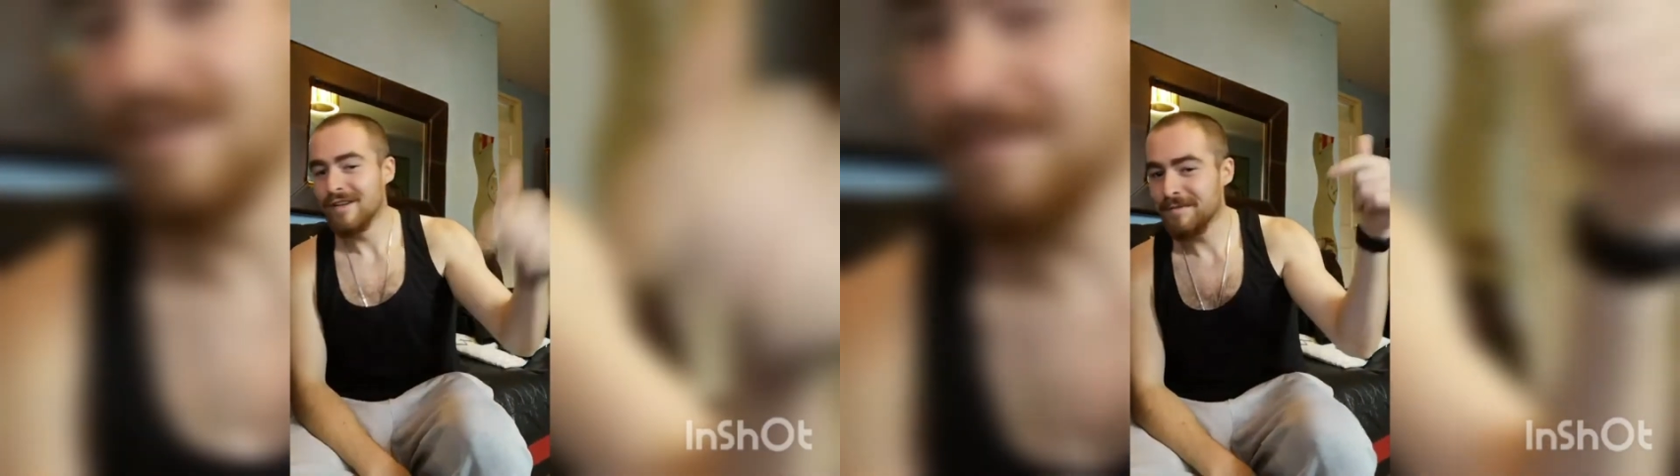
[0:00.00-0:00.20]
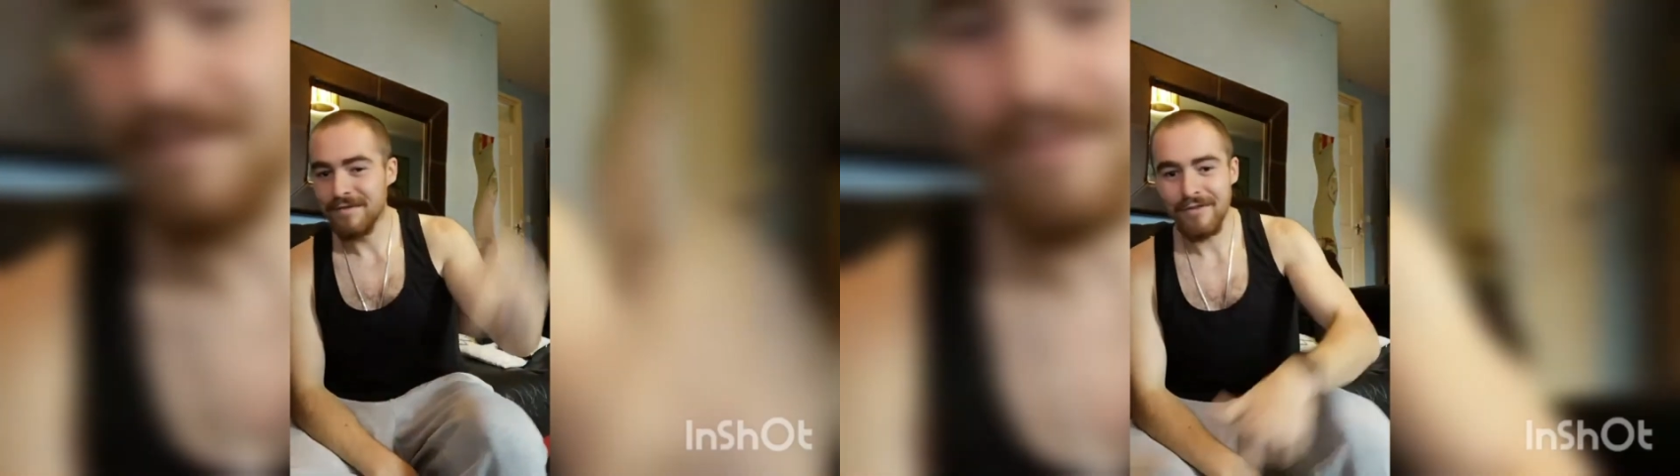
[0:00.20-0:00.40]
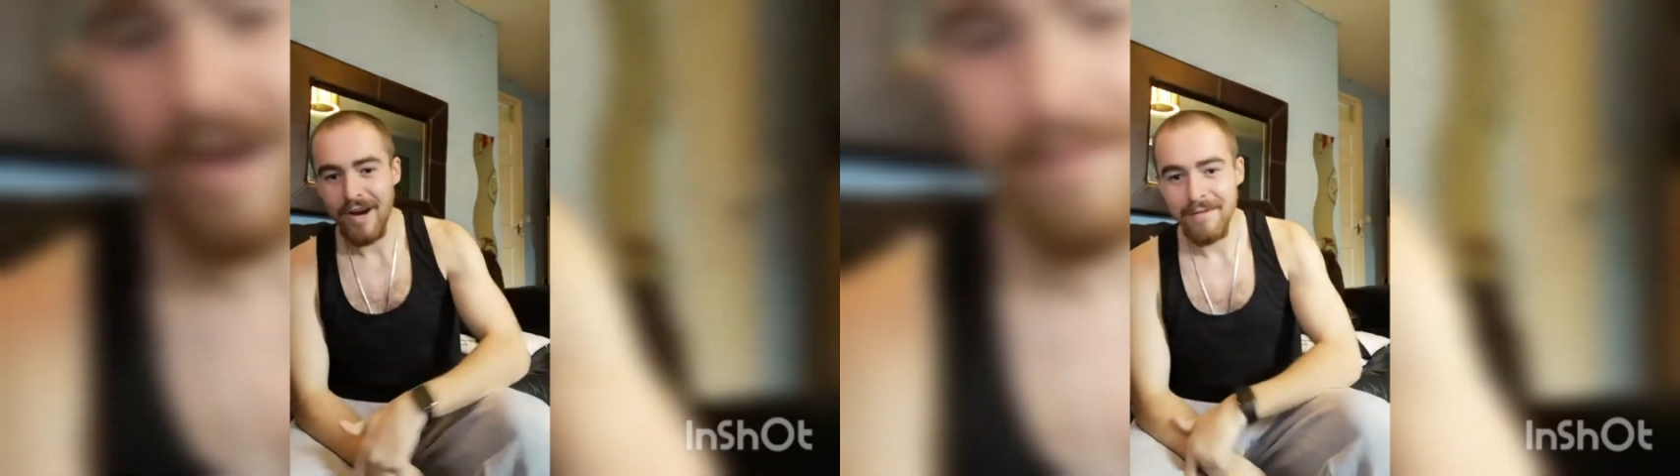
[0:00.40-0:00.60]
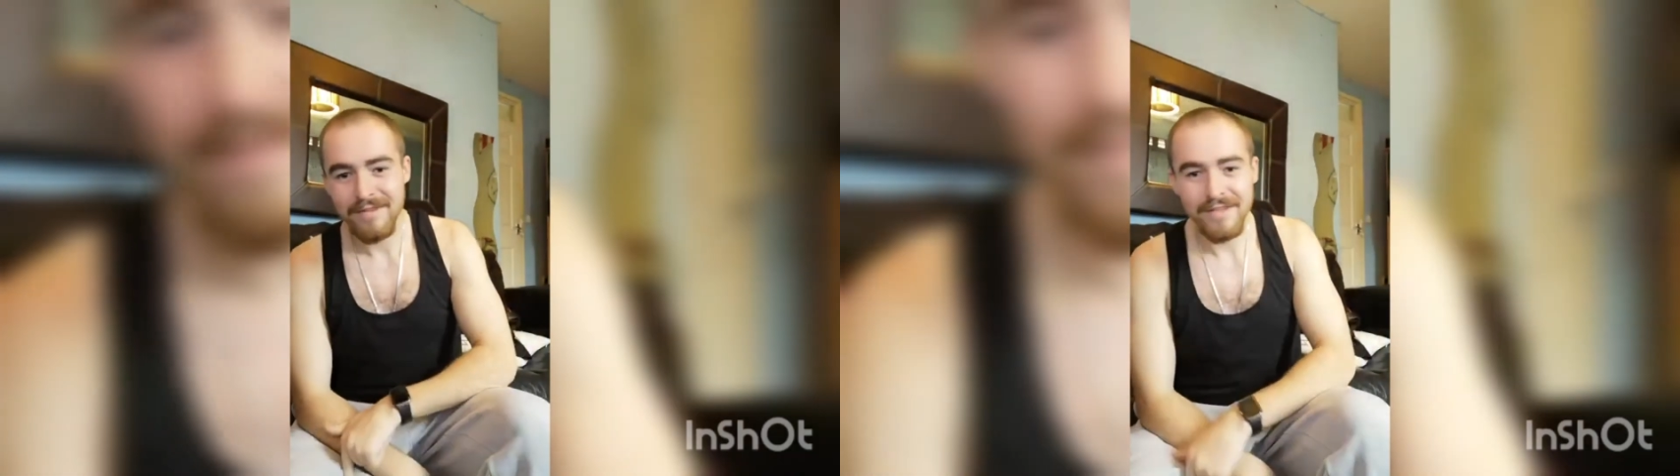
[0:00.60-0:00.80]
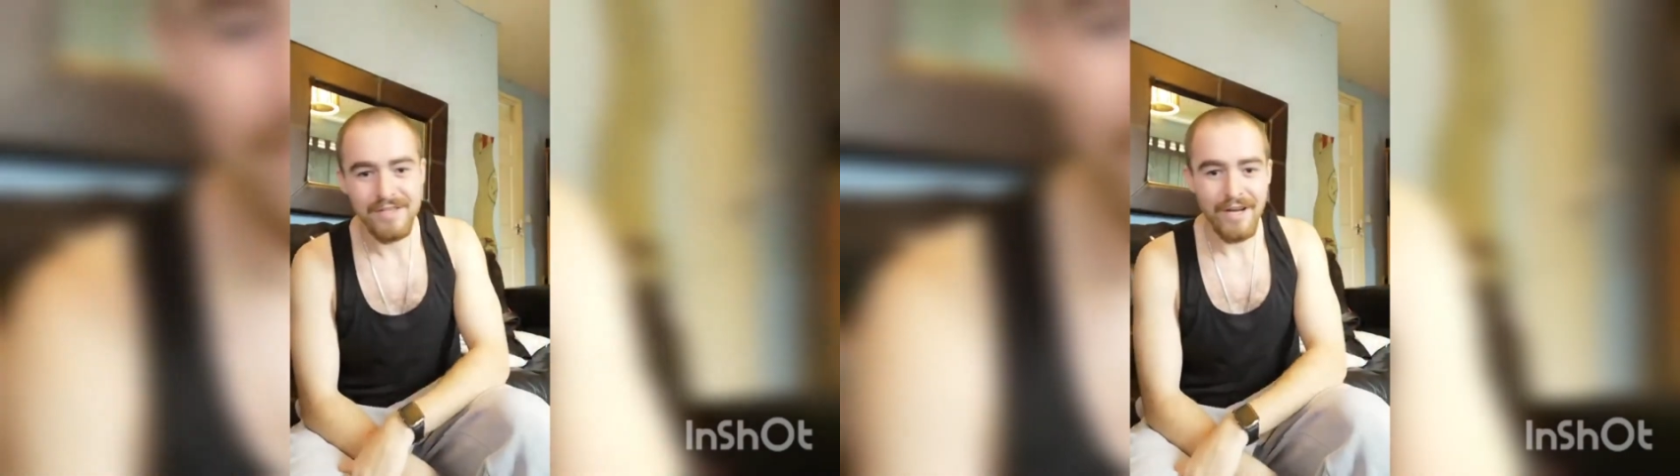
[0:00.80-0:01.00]
Subscribe
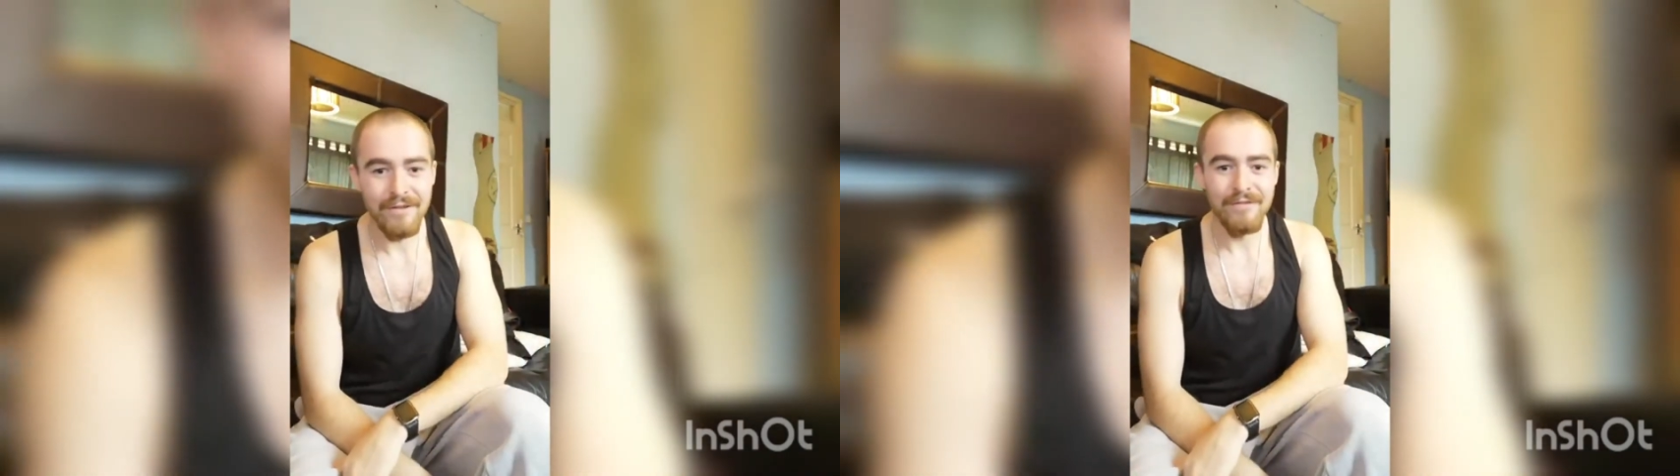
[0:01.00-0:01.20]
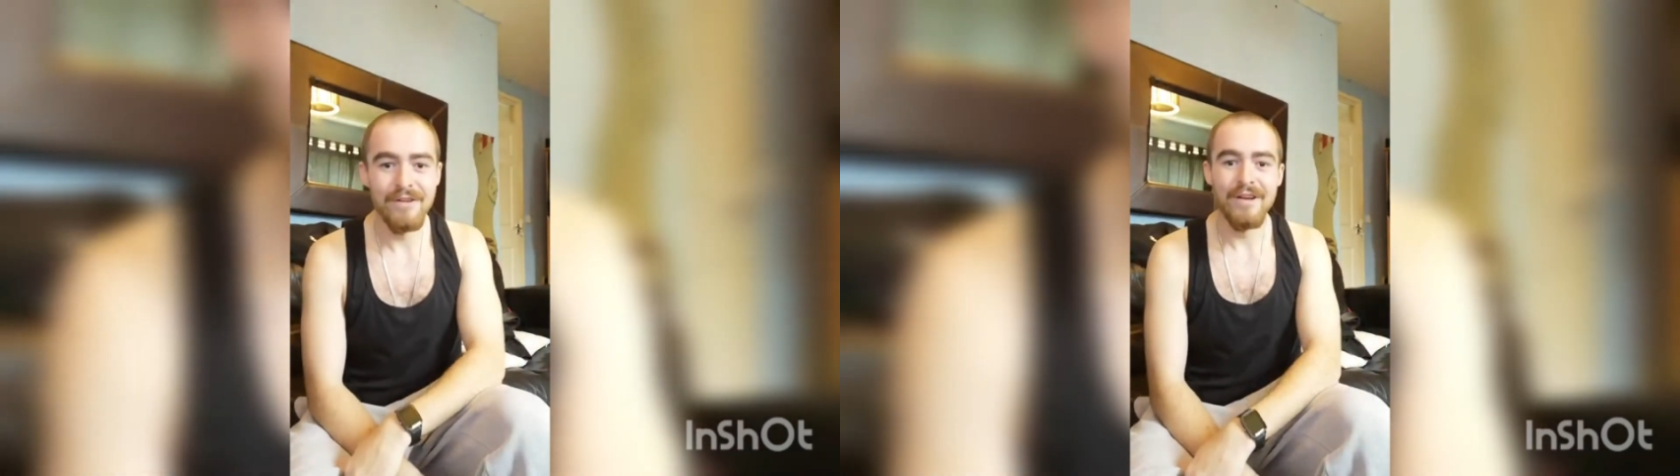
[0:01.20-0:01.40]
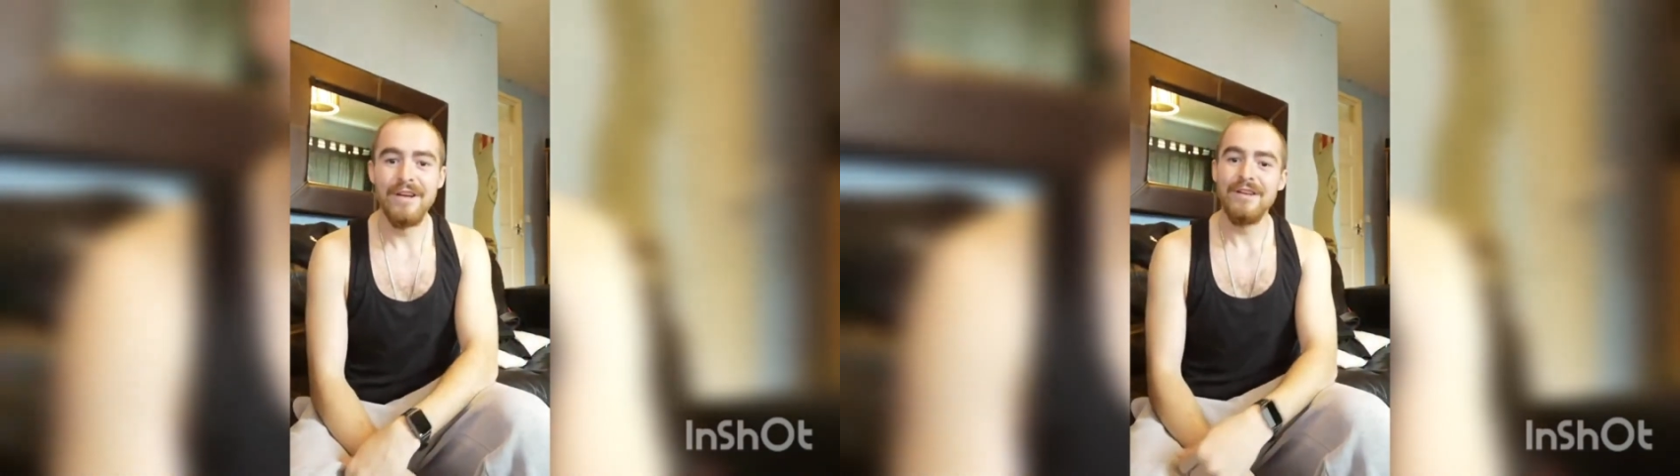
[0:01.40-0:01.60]
to the channel.